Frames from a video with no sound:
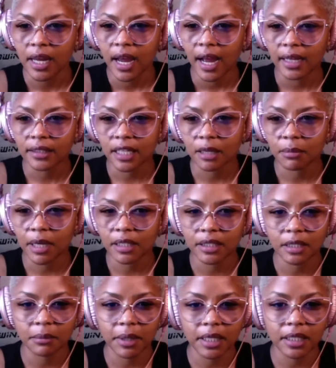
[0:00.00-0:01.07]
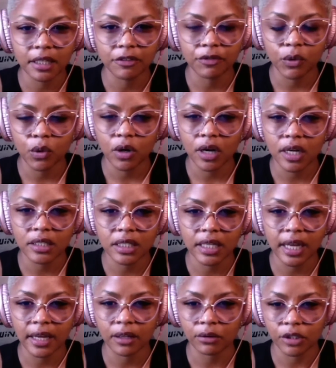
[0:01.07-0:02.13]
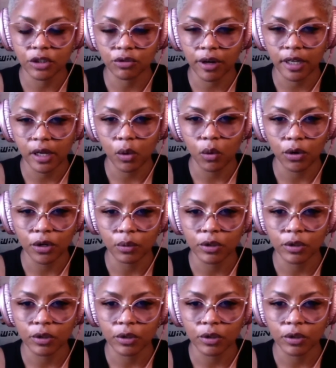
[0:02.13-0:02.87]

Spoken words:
I think Melody may get full custody and a restraining order,